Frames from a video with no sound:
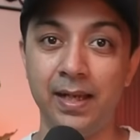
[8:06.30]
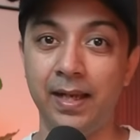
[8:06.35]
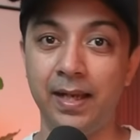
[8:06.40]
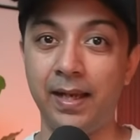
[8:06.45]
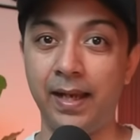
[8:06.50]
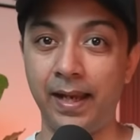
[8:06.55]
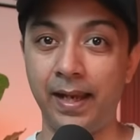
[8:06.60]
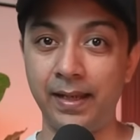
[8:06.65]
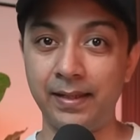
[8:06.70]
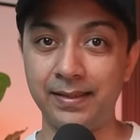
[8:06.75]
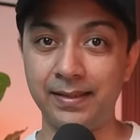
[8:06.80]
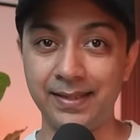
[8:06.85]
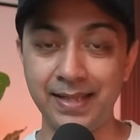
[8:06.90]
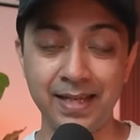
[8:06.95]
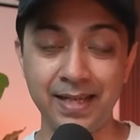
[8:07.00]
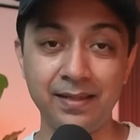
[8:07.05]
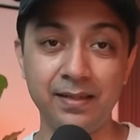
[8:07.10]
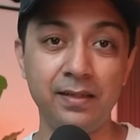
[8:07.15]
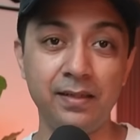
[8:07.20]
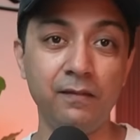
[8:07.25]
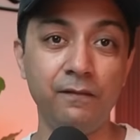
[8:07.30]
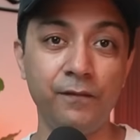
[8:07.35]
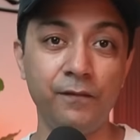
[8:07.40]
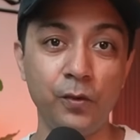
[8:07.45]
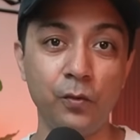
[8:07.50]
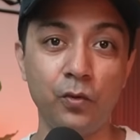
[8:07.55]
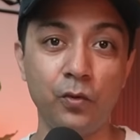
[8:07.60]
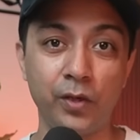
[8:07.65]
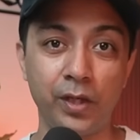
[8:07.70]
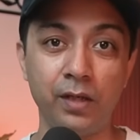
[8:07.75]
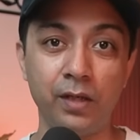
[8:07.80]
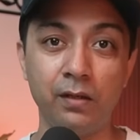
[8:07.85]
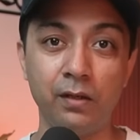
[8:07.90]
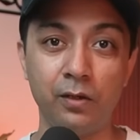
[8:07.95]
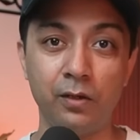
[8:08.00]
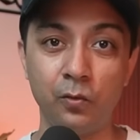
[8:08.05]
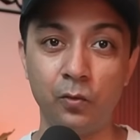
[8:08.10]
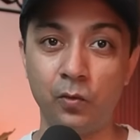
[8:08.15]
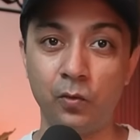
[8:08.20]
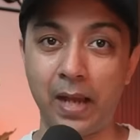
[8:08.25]
and set the view
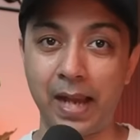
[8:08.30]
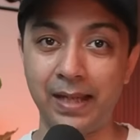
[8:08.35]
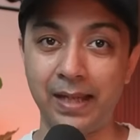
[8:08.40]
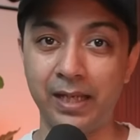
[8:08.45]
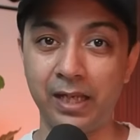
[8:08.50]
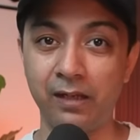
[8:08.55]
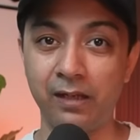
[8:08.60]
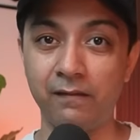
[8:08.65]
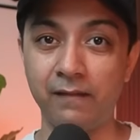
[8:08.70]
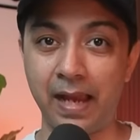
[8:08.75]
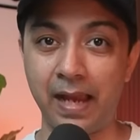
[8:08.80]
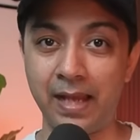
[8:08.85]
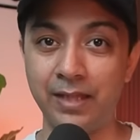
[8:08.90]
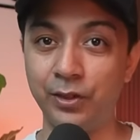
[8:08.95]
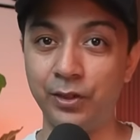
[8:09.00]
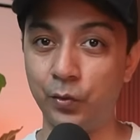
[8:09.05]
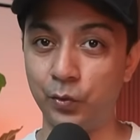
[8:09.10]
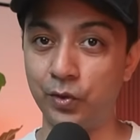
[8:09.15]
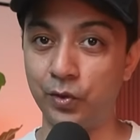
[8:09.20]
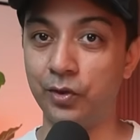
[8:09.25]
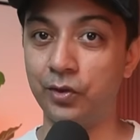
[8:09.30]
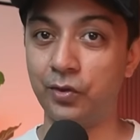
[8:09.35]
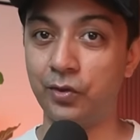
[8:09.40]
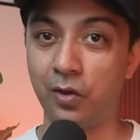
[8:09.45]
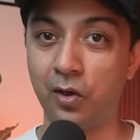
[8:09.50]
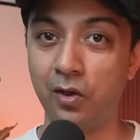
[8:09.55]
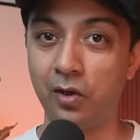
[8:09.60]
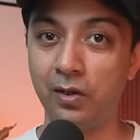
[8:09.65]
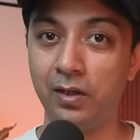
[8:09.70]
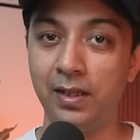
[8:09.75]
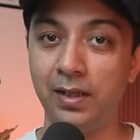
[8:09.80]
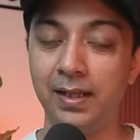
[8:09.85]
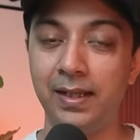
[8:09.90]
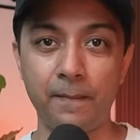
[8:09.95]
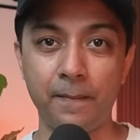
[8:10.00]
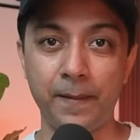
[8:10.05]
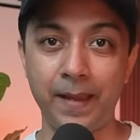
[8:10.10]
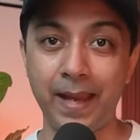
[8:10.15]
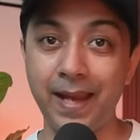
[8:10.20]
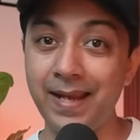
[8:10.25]
trigger to active as user scroll
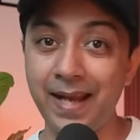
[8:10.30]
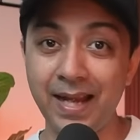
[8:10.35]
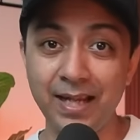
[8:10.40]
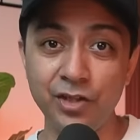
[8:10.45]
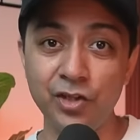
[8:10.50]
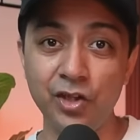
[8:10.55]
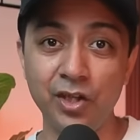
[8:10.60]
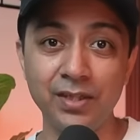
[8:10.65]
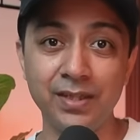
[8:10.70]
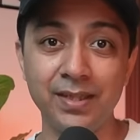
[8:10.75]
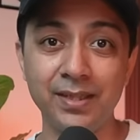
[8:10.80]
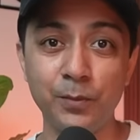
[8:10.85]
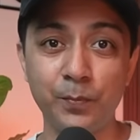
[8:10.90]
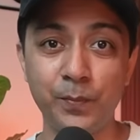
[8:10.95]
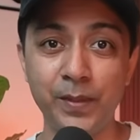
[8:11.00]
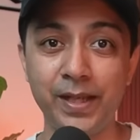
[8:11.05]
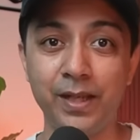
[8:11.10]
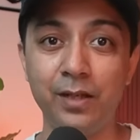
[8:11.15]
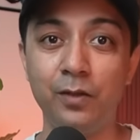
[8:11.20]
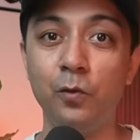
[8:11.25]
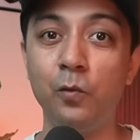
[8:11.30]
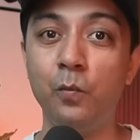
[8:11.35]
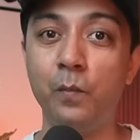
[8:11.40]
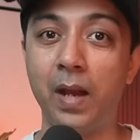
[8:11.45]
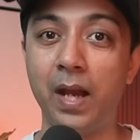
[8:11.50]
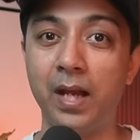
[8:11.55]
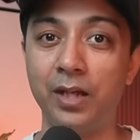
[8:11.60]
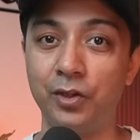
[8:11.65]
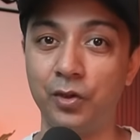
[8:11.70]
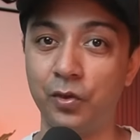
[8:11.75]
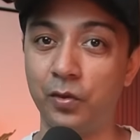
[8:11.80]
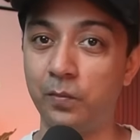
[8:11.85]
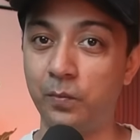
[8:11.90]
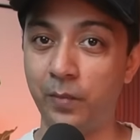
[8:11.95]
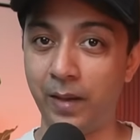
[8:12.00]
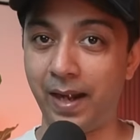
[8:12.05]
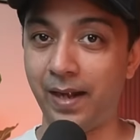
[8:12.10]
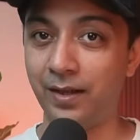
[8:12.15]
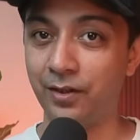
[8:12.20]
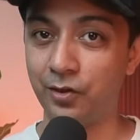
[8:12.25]
and adjust the speed to match your
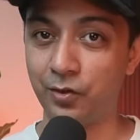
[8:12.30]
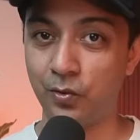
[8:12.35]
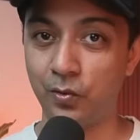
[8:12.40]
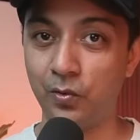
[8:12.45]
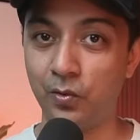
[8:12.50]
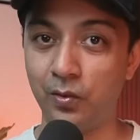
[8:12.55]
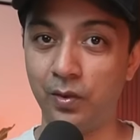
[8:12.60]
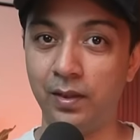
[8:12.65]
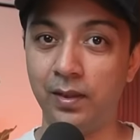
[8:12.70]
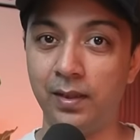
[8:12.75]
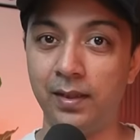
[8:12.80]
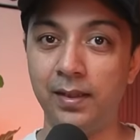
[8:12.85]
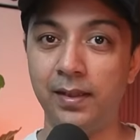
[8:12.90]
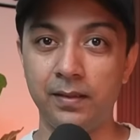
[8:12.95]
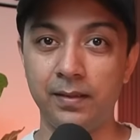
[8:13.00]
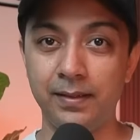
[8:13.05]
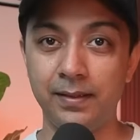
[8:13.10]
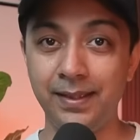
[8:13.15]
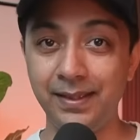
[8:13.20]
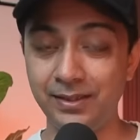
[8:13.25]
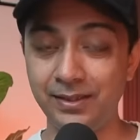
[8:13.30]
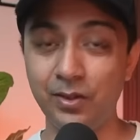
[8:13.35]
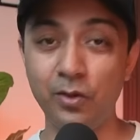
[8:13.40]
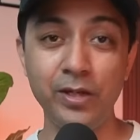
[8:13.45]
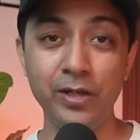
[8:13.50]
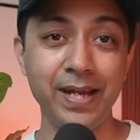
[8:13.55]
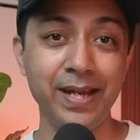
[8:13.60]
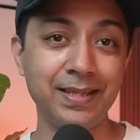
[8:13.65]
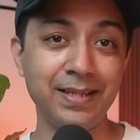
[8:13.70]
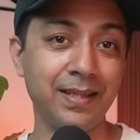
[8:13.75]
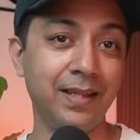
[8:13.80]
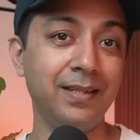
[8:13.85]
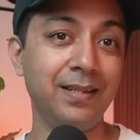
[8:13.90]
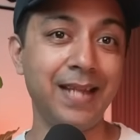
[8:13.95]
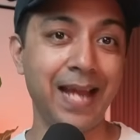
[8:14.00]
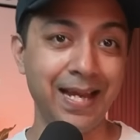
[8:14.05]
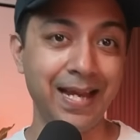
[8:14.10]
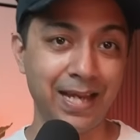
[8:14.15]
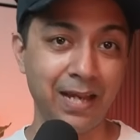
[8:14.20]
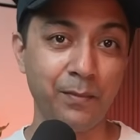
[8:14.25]
brand's tone. This creates a
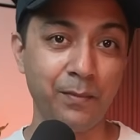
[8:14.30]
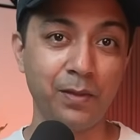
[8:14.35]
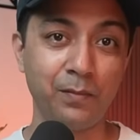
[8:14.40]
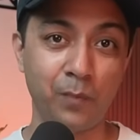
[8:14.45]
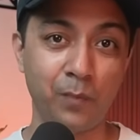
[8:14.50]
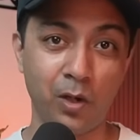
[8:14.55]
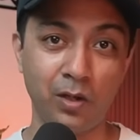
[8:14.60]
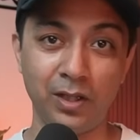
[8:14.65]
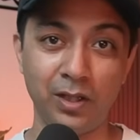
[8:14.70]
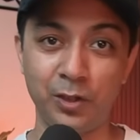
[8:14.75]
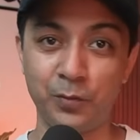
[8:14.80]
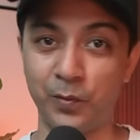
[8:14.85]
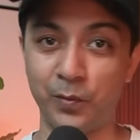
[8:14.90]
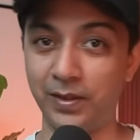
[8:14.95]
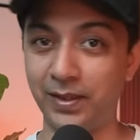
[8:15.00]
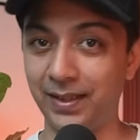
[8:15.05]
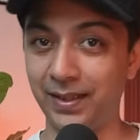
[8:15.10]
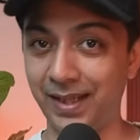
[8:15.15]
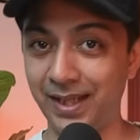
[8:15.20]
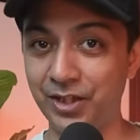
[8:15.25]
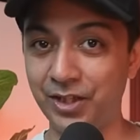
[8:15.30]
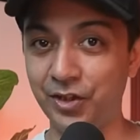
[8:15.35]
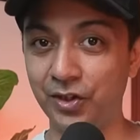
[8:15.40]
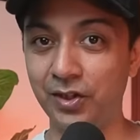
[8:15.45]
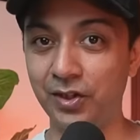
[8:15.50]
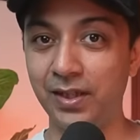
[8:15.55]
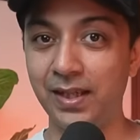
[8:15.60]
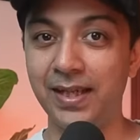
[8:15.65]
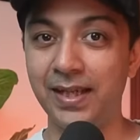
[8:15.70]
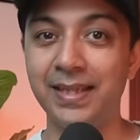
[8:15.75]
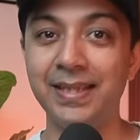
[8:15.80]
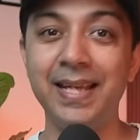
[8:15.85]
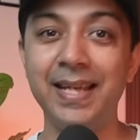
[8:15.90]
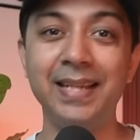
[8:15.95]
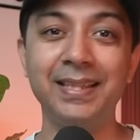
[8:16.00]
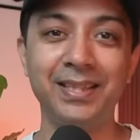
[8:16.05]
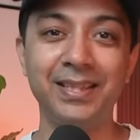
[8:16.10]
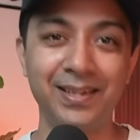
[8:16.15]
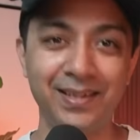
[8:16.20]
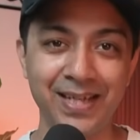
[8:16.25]
dynamic polished presentation
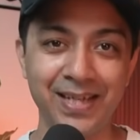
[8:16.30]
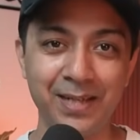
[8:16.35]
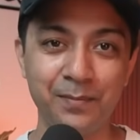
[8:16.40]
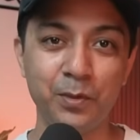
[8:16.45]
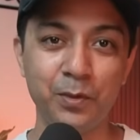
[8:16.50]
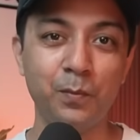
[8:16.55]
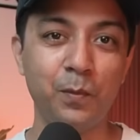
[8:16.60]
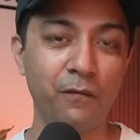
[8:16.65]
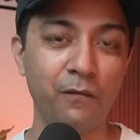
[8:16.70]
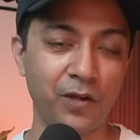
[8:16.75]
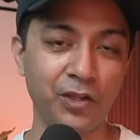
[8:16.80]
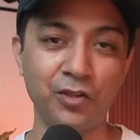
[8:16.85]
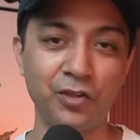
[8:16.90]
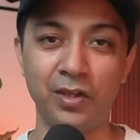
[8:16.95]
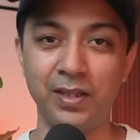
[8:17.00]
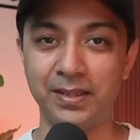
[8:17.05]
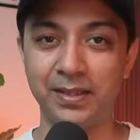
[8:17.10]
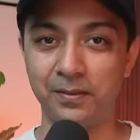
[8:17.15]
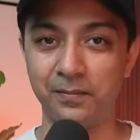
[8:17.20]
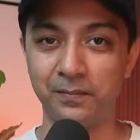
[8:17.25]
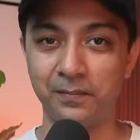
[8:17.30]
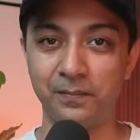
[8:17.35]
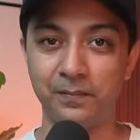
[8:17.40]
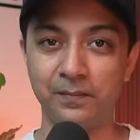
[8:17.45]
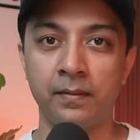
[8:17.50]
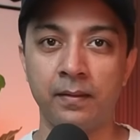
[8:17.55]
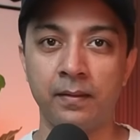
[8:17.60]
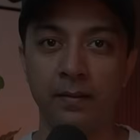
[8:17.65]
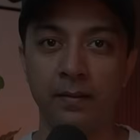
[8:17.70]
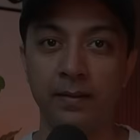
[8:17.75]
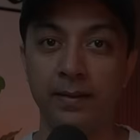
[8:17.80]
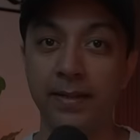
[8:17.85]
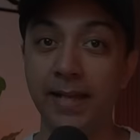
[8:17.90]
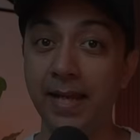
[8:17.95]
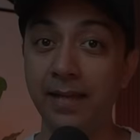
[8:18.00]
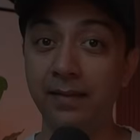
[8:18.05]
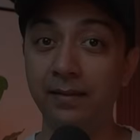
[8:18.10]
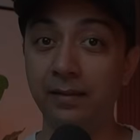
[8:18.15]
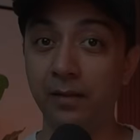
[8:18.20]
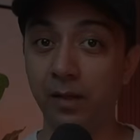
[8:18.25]
that screams professionalism.
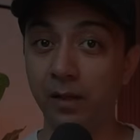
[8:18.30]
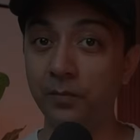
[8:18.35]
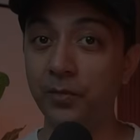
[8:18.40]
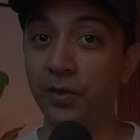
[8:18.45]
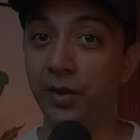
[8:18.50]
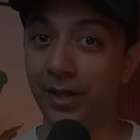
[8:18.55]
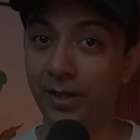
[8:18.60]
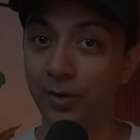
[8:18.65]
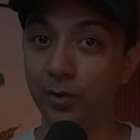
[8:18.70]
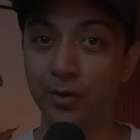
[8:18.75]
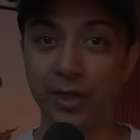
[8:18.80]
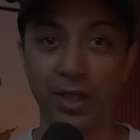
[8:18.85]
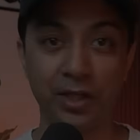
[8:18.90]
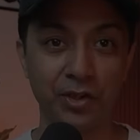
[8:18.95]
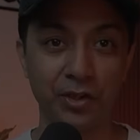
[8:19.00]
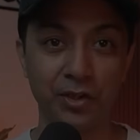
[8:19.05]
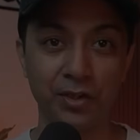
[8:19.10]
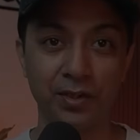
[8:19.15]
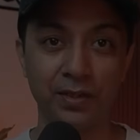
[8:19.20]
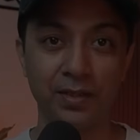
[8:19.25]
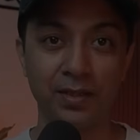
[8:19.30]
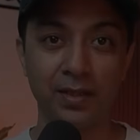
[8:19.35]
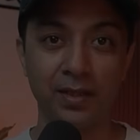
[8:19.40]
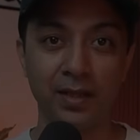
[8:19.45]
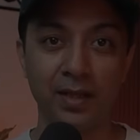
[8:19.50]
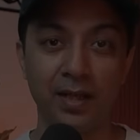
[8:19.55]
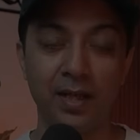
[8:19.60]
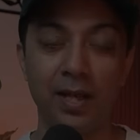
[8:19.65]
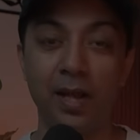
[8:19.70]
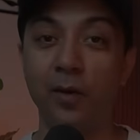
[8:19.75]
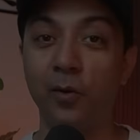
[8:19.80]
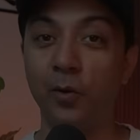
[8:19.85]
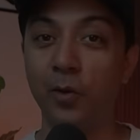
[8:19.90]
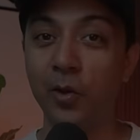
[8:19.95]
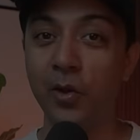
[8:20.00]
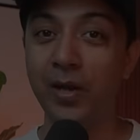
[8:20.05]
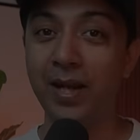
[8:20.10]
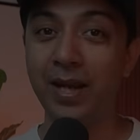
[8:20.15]
Then comes hero sections. Now go ahead